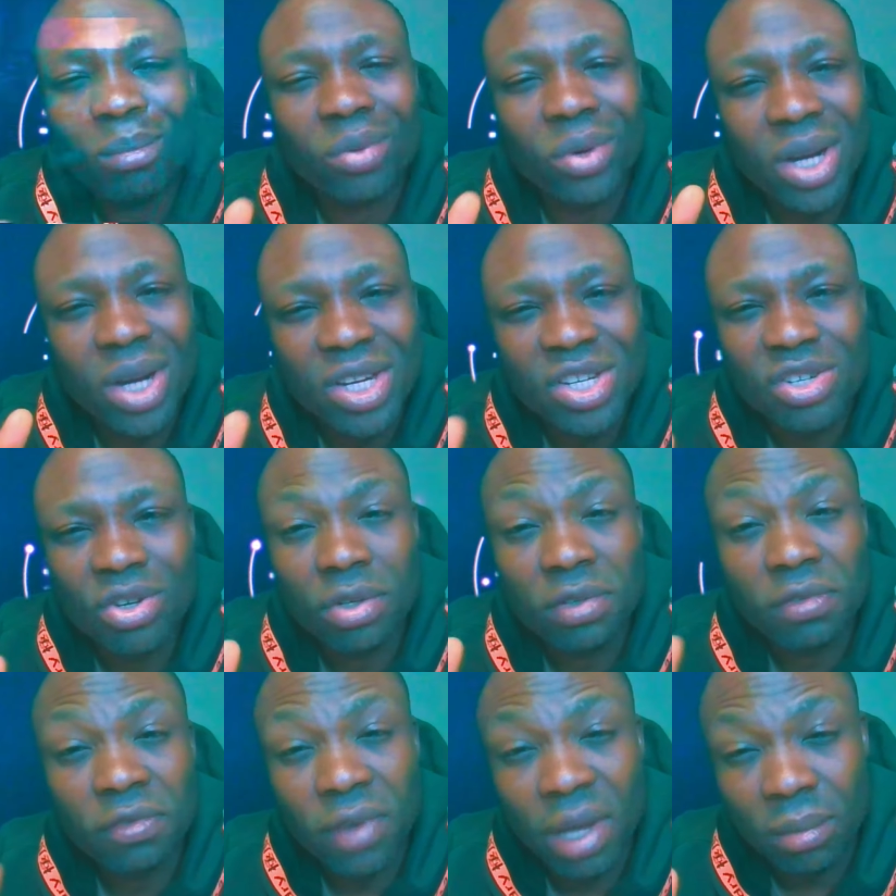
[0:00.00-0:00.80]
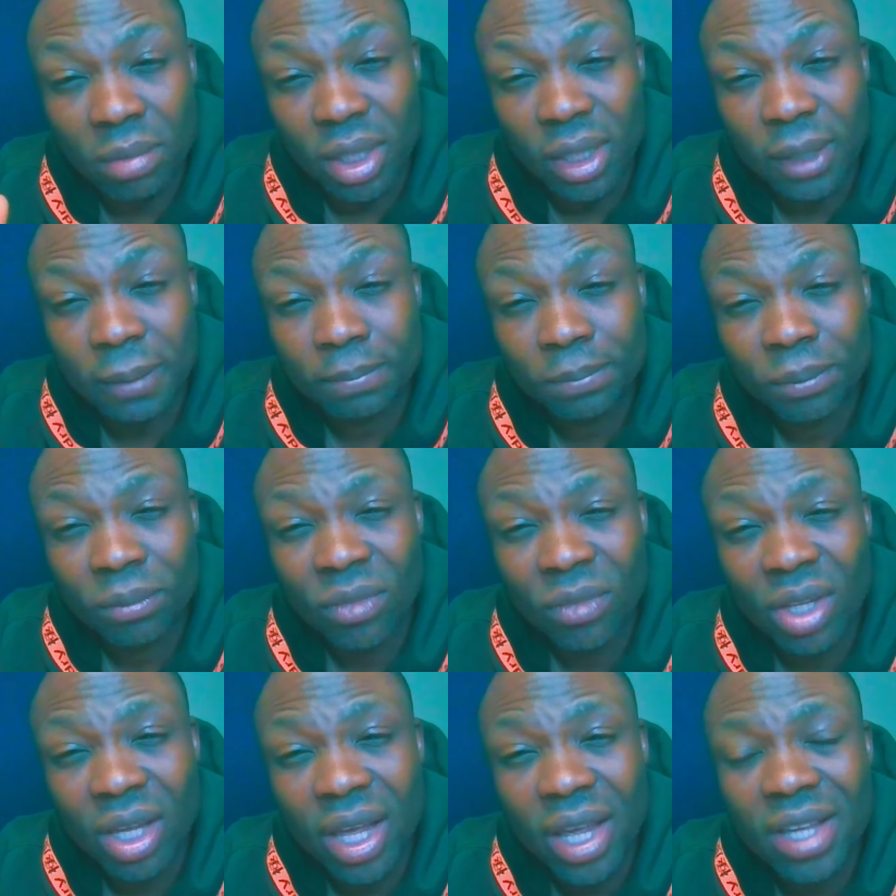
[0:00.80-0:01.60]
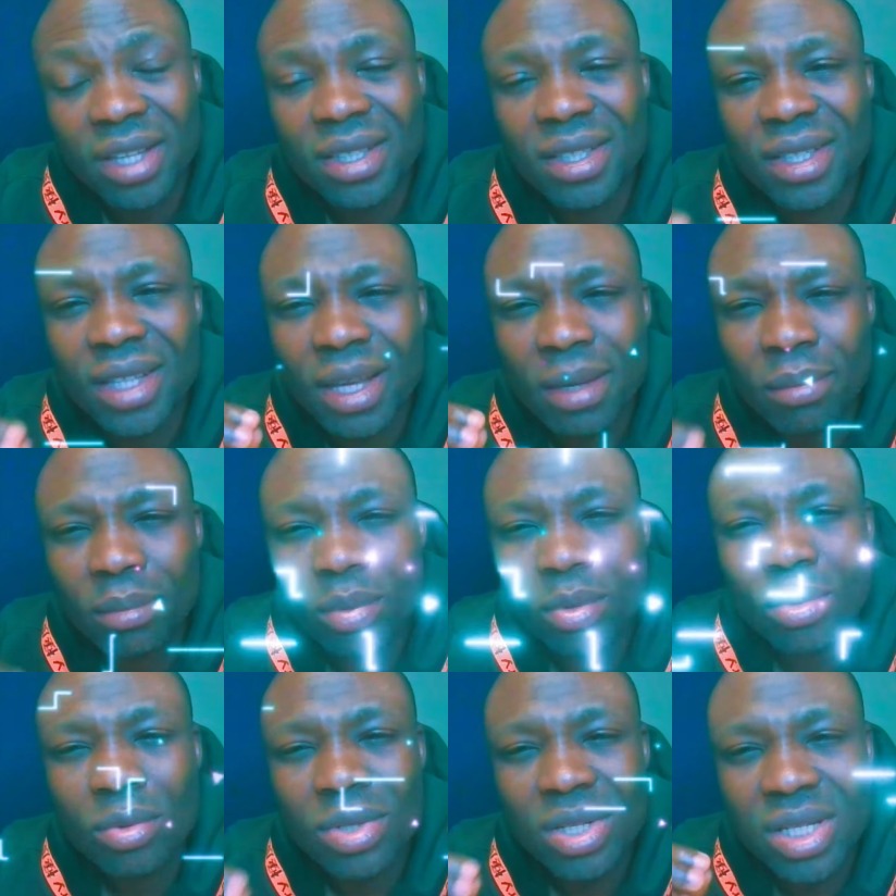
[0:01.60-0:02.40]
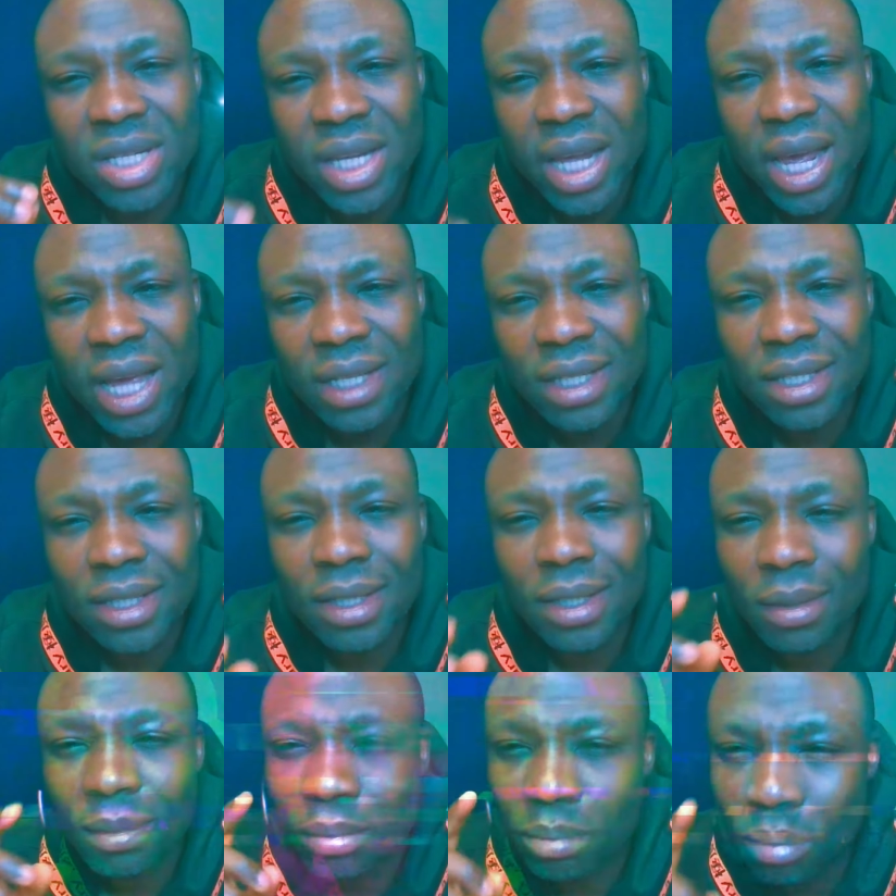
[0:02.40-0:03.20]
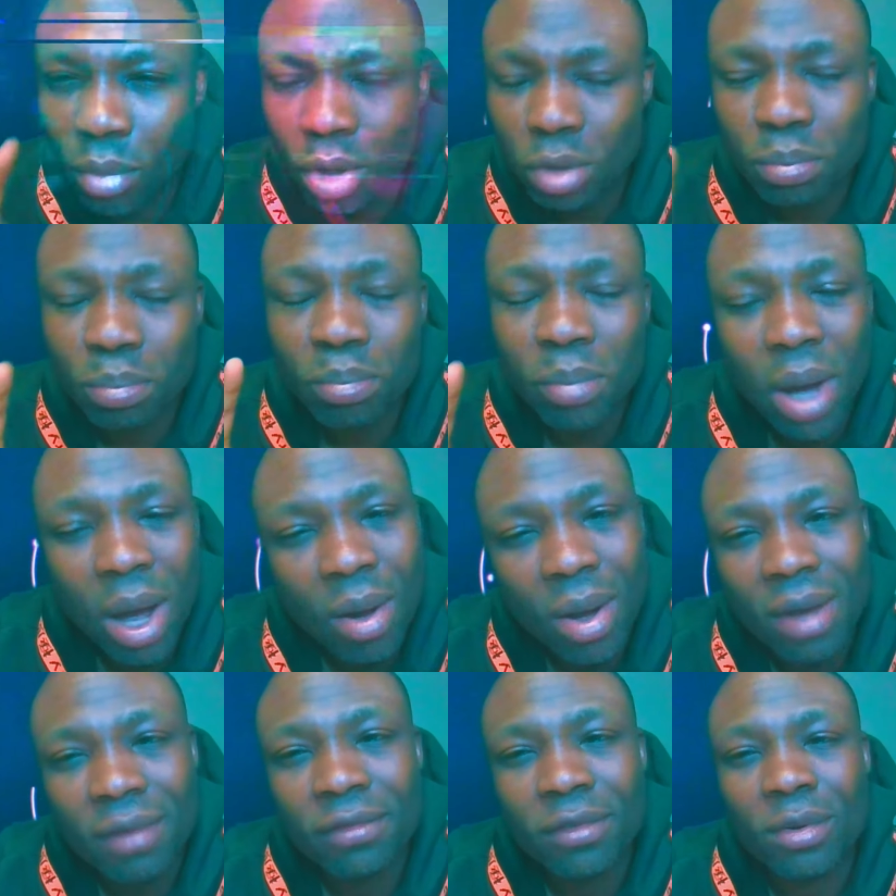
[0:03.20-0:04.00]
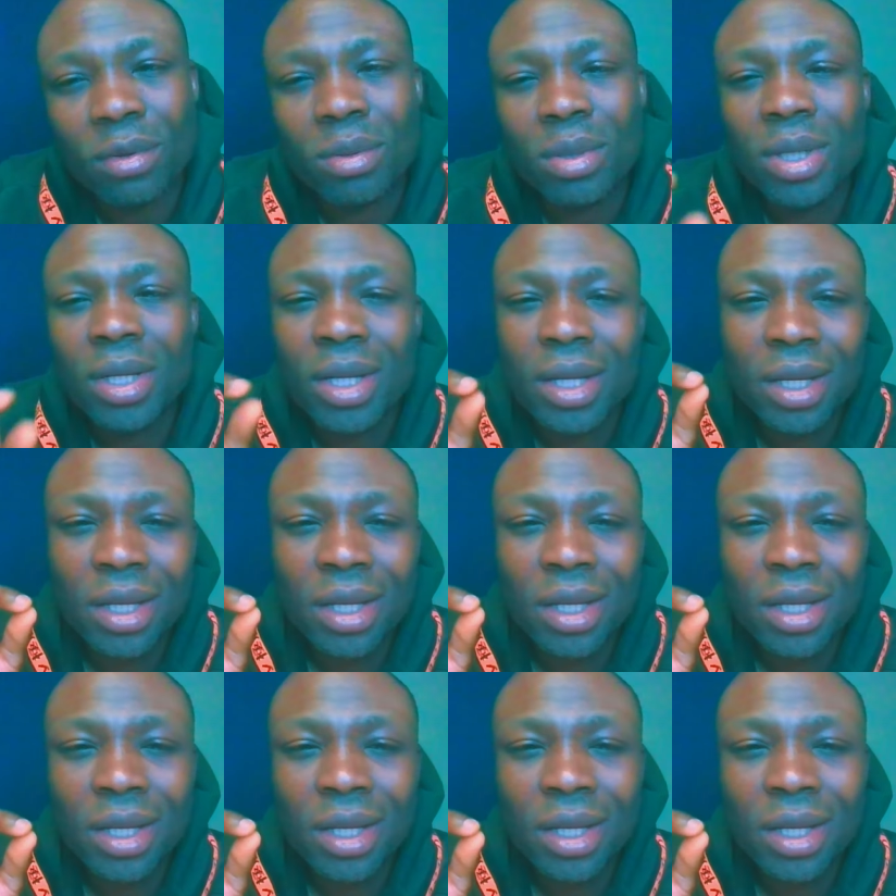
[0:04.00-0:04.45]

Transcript: Precious family, a simple yet but powerful